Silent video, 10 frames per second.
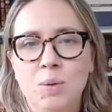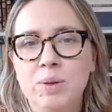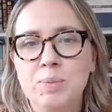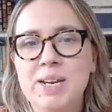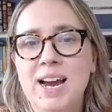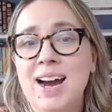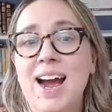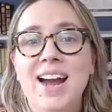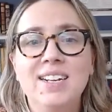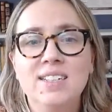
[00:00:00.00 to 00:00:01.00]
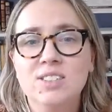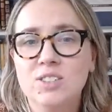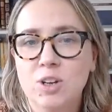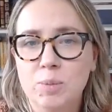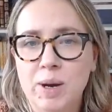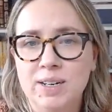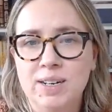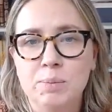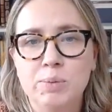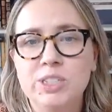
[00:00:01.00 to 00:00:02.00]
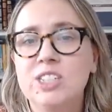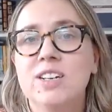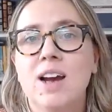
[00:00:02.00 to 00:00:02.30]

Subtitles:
With me are Anika Stobart and Brigitte